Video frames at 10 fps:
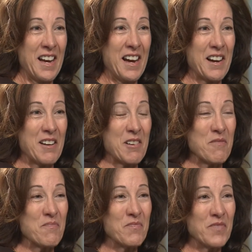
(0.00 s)

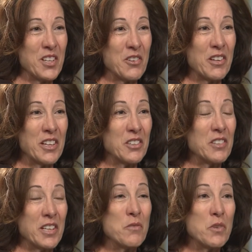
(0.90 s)
You know,
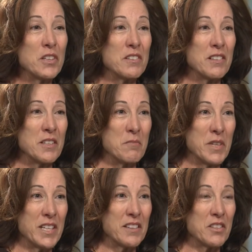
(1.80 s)
he will admit